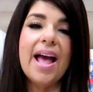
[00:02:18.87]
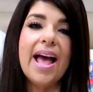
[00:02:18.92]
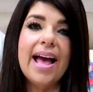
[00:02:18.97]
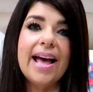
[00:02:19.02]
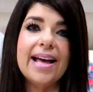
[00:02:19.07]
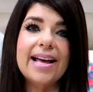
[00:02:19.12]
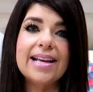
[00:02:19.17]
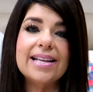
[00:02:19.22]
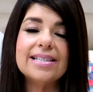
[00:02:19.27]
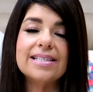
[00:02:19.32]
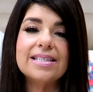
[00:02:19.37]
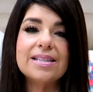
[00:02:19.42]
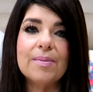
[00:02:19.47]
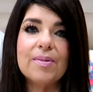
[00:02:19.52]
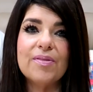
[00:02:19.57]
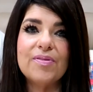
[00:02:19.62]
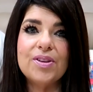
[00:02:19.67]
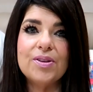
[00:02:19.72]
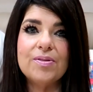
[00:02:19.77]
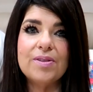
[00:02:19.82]
As some
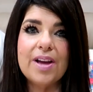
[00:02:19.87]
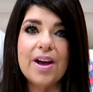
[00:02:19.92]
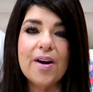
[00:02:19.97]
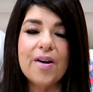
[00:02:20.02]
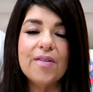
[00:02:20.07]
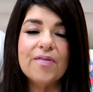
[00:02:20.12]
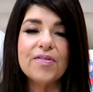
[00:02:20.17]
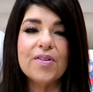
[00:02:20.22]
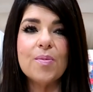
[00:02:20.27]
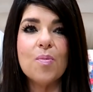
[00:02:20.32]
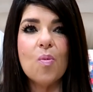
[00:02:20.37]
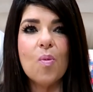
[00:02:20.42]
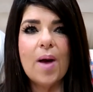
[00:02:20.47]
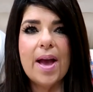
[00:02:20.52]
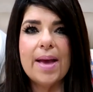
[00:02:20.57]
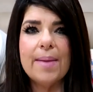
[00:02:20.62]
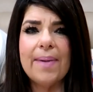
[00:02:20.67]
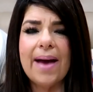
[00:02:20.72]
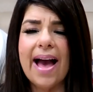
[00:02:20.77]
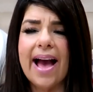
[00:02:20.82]
of you know from
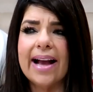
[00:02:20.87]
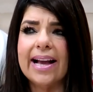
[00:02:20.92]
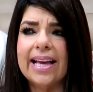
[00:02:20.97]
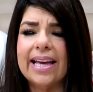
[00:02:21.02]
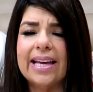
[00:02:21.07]
way back